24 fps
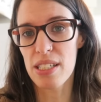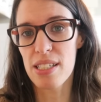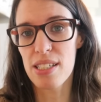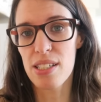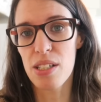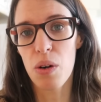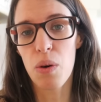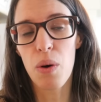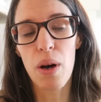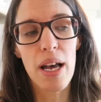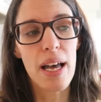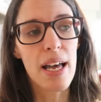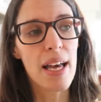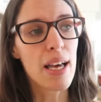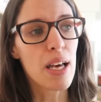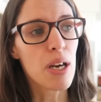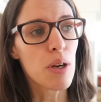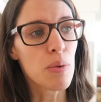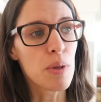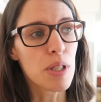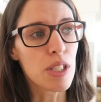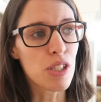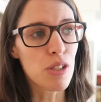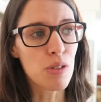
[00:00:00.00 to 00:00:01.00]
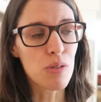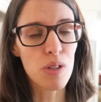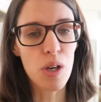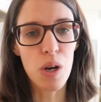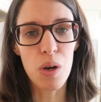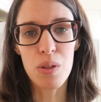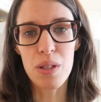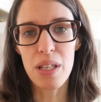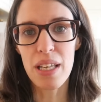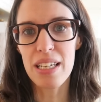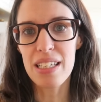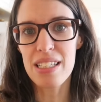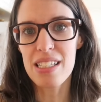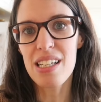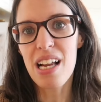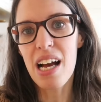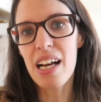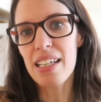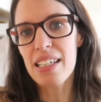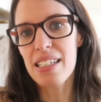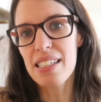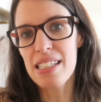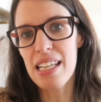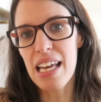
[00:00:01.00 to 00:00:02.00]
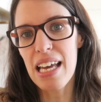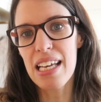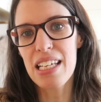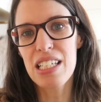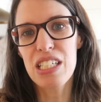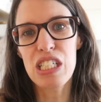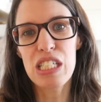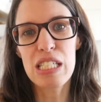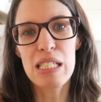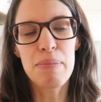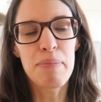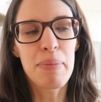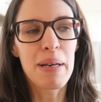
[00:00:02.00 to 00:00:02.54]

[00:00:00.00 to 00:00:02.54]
And so we do know that it's not contagious,